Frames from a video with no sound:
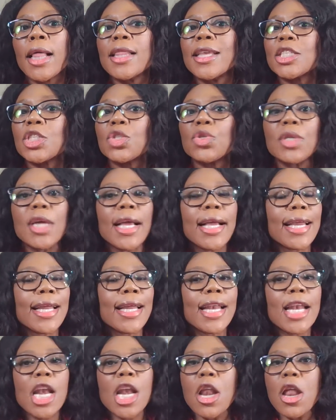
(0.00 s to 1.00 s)
the student
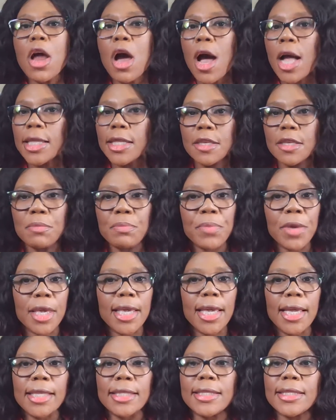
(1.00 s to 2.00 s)
cannot
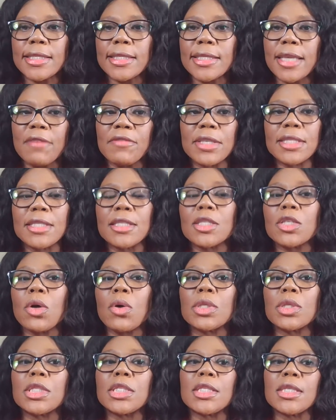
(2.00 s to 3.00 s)
begin services
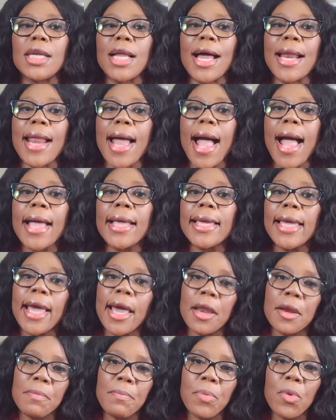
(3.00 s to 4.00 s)
until an eye
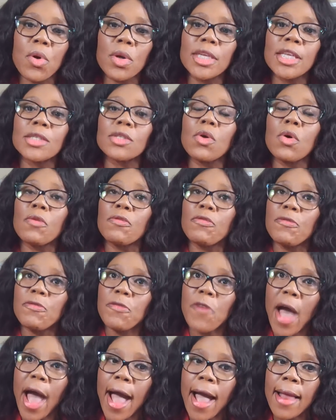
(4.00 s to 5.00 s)
care report is on
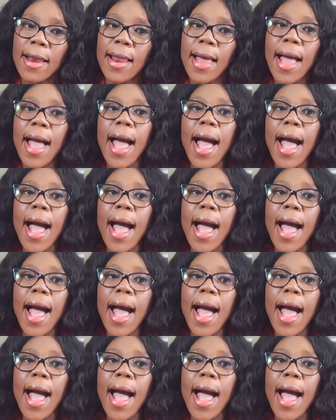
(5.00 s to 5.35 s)
file,